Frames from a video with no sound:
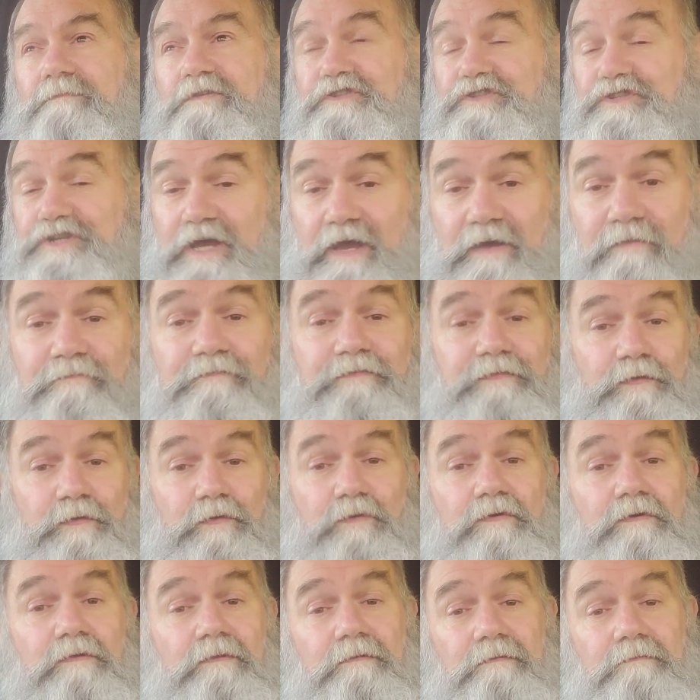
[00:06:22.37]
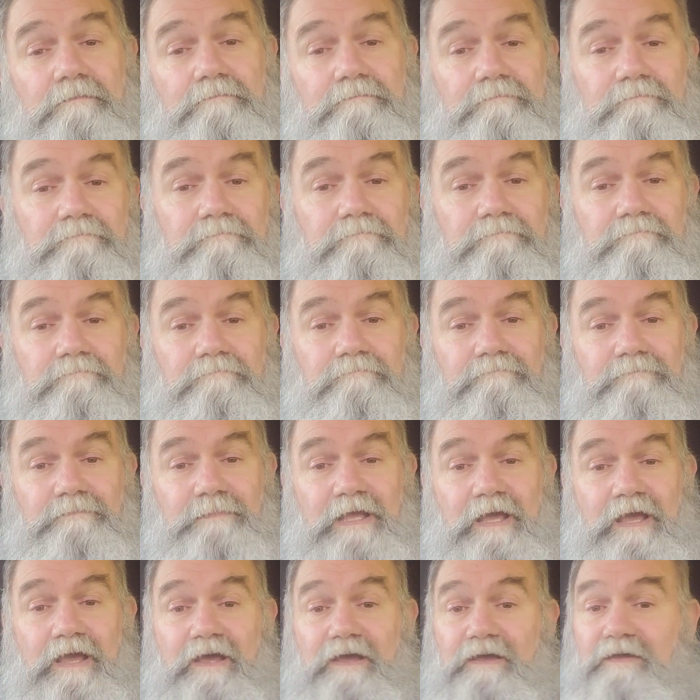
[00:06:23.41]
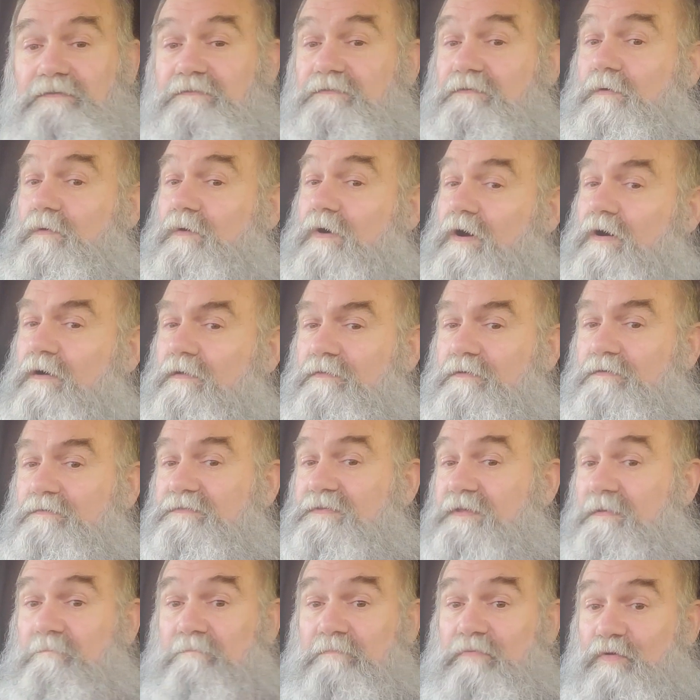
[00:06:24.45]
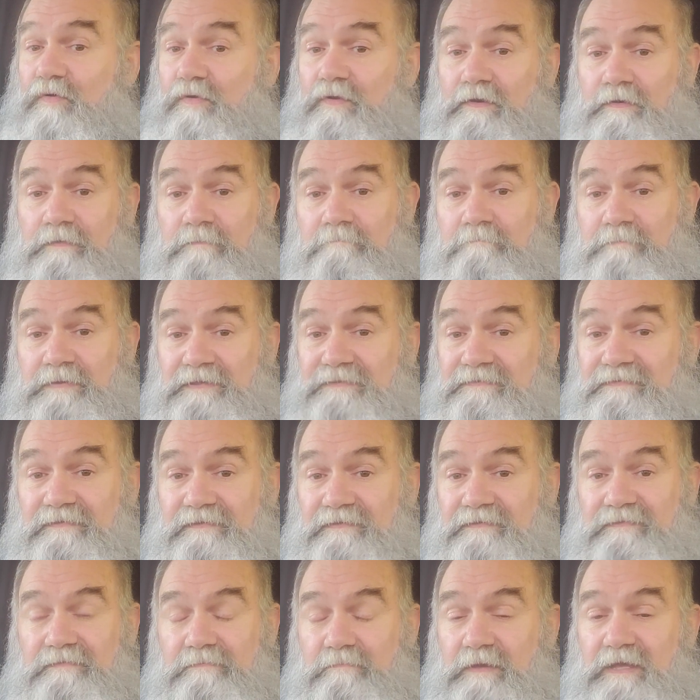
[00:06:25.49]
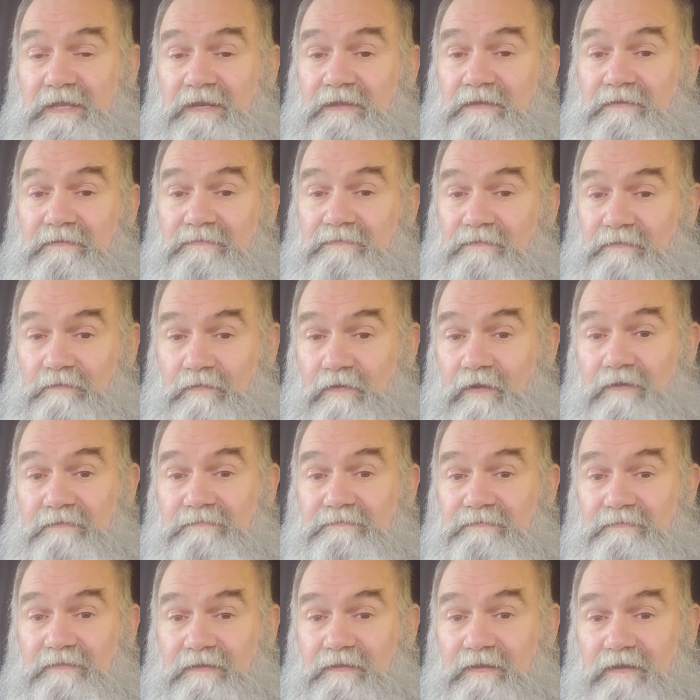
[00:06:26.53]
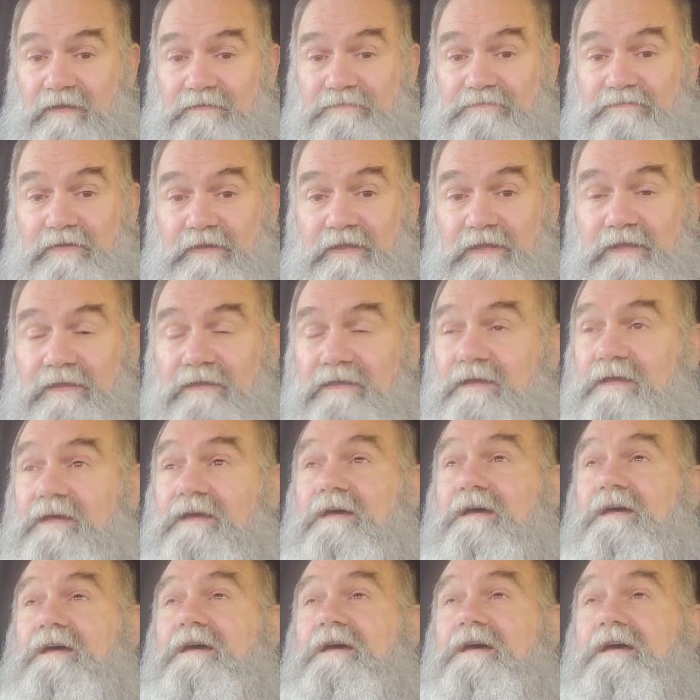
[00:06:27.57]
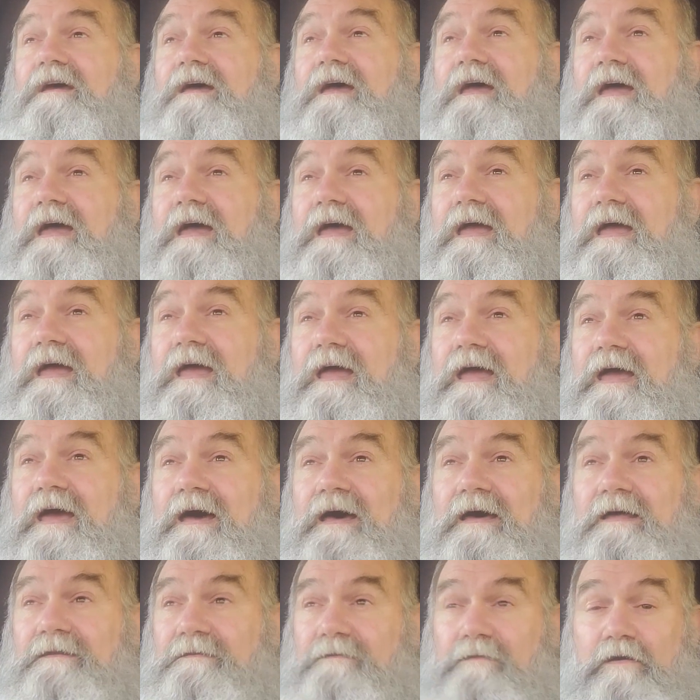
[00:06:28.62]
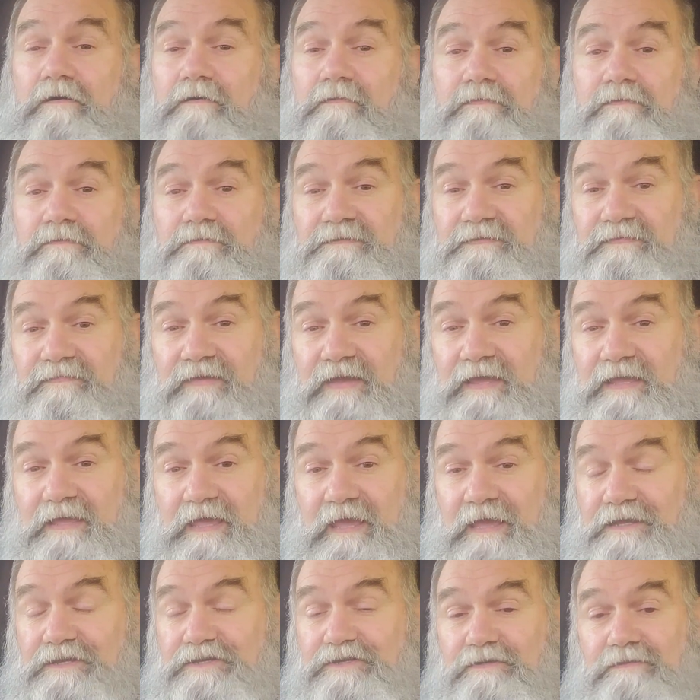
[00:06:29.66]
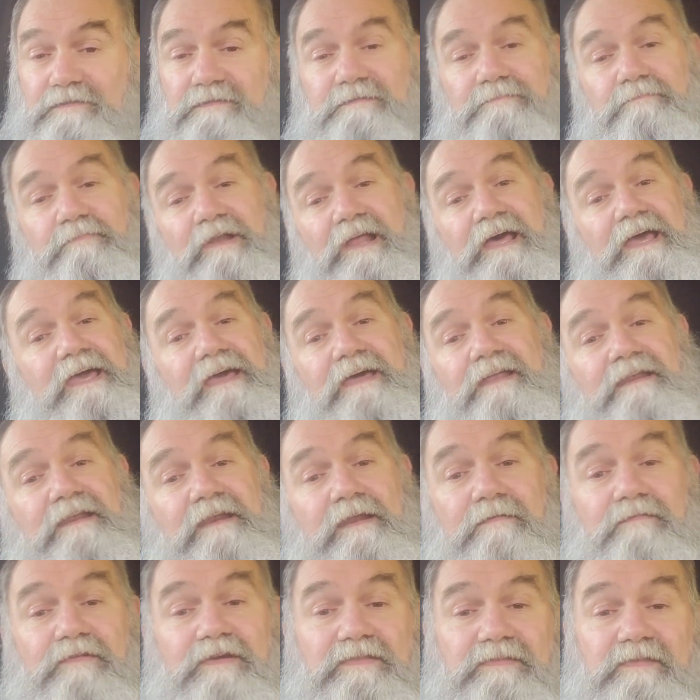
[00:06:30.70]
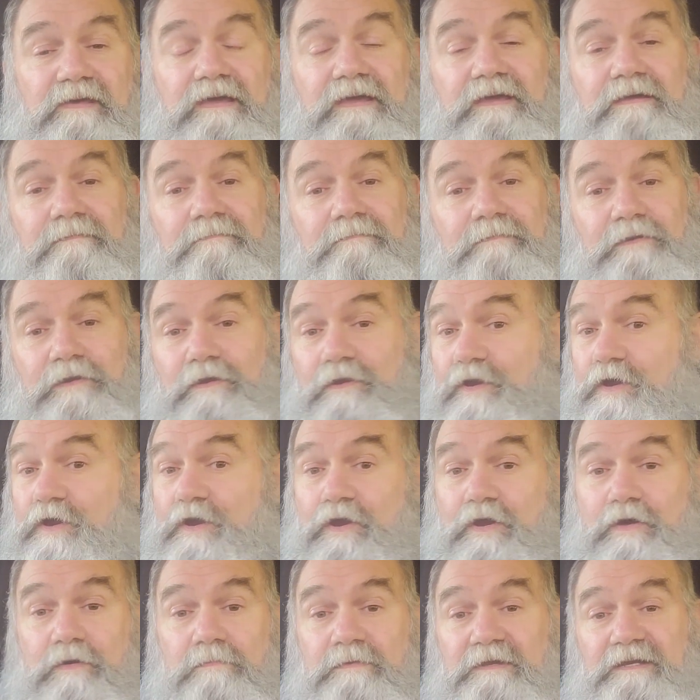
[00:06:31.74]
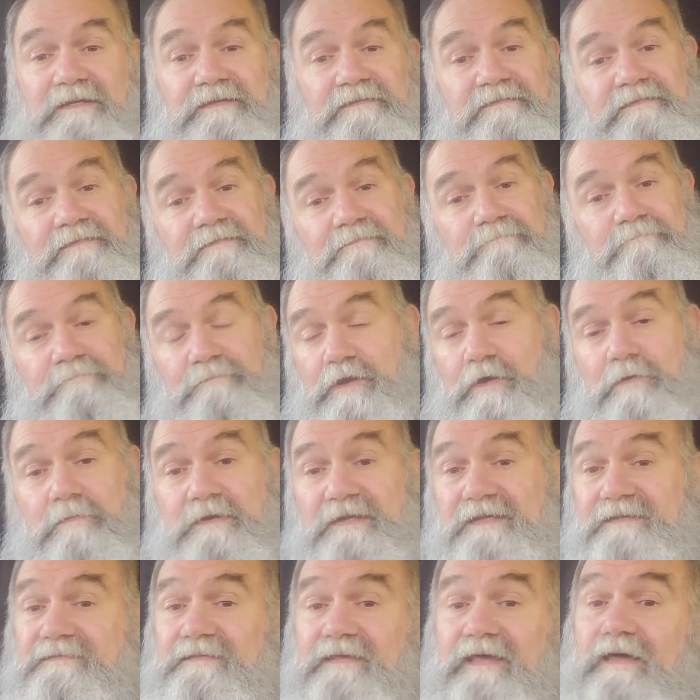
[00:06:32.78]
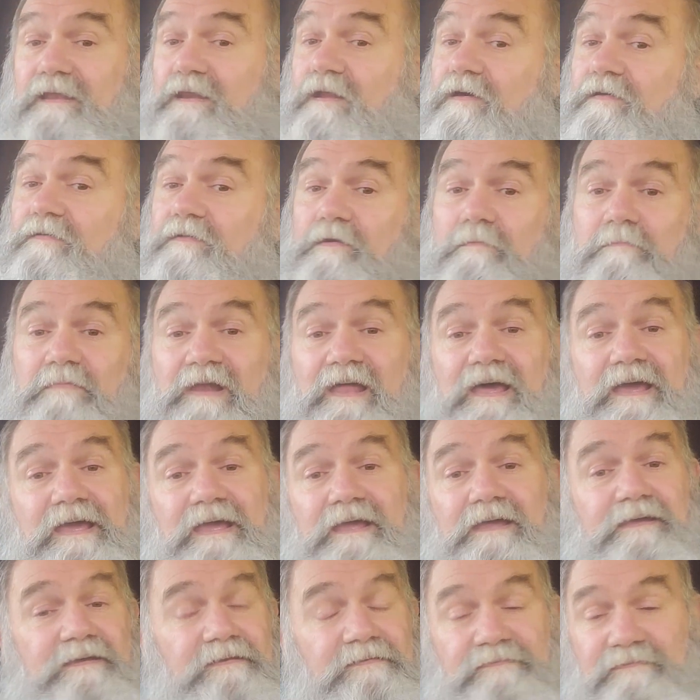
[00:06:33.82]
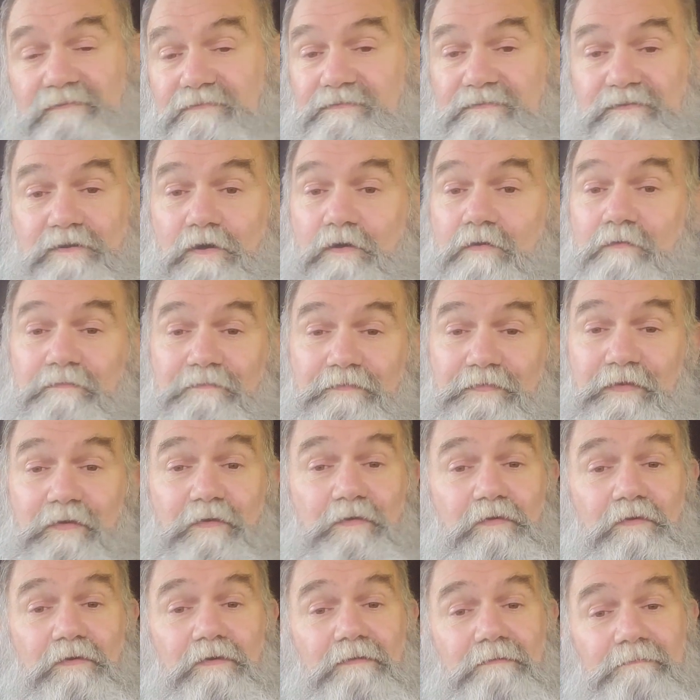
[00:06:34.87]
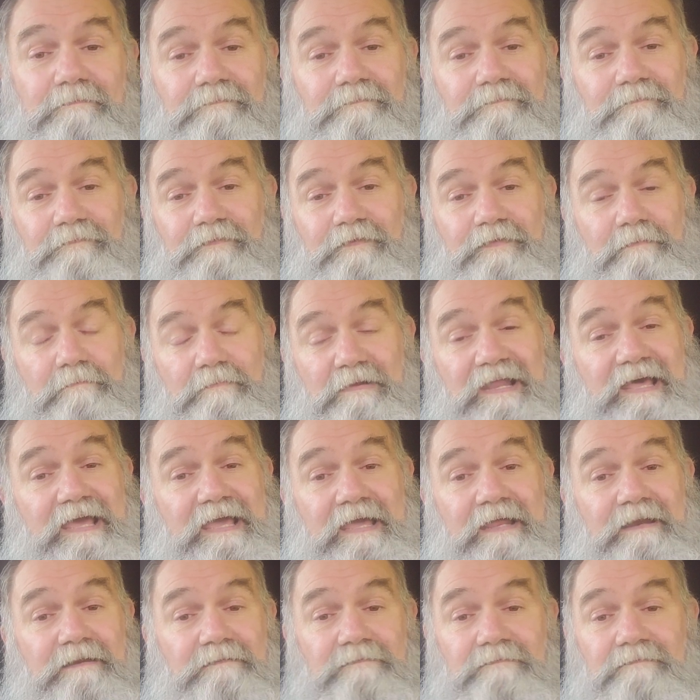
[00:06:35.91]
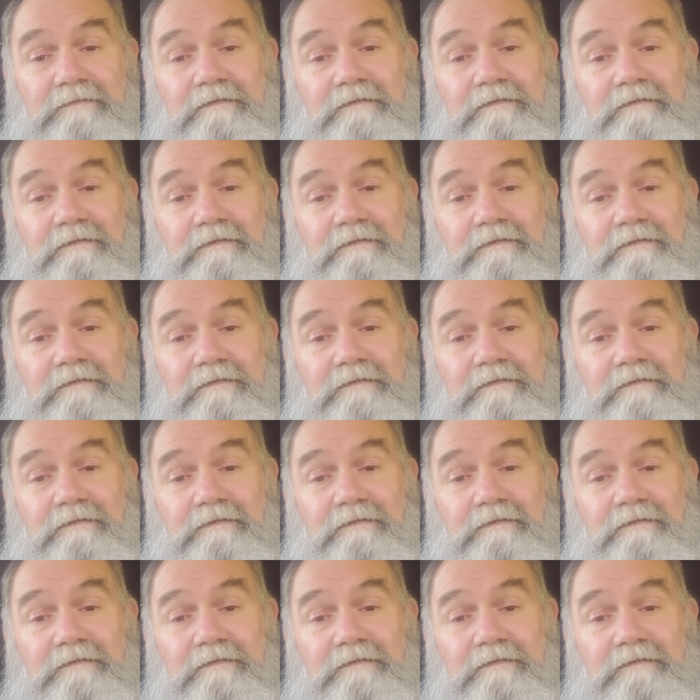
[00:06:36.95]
Jet fuel, so all those important business meetings across the country and all those vacations planned and everything, nobody's getting on their plane because there's no fuel for the plane.